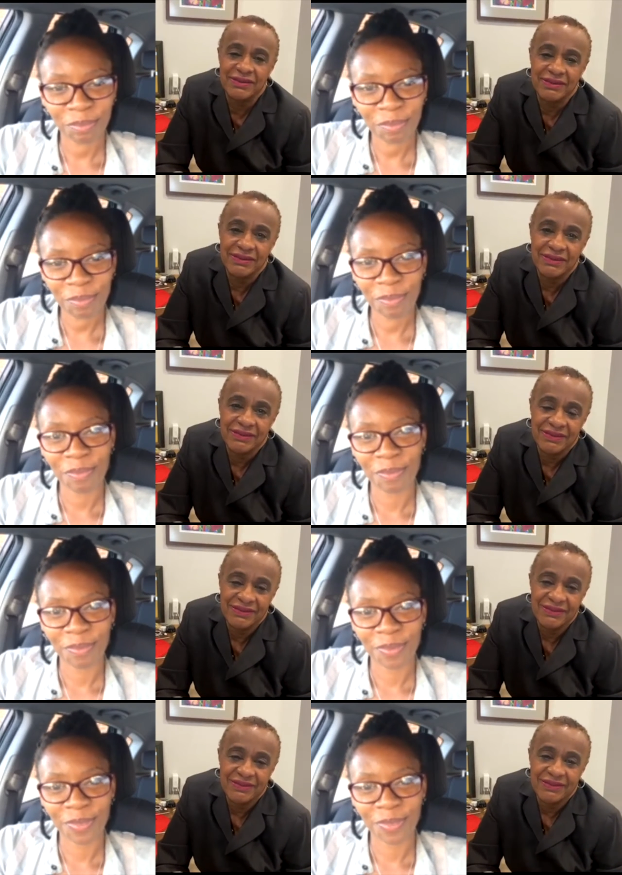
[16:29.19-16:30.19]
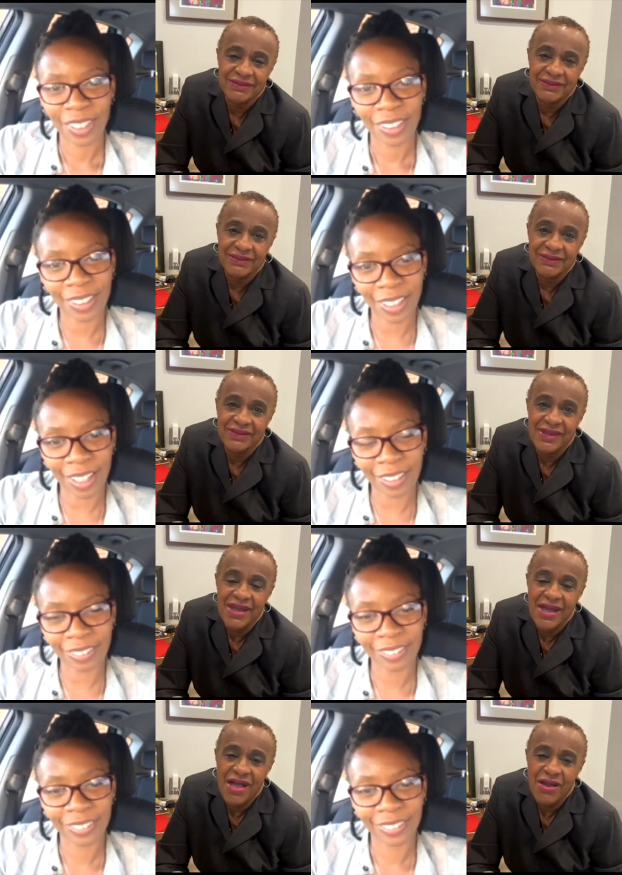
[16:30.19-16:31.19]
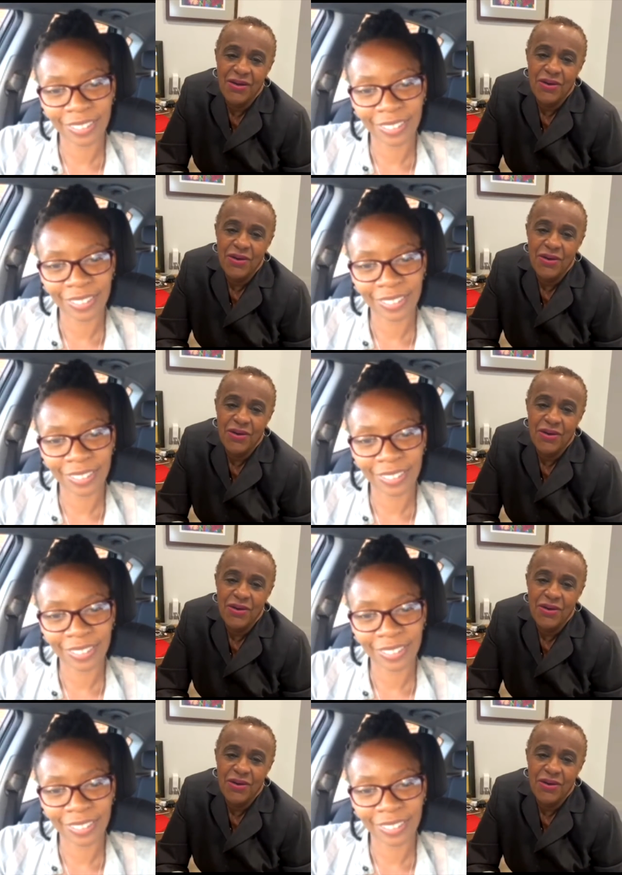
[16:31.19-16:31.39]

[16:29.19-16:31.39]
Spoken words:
Nobody speaks.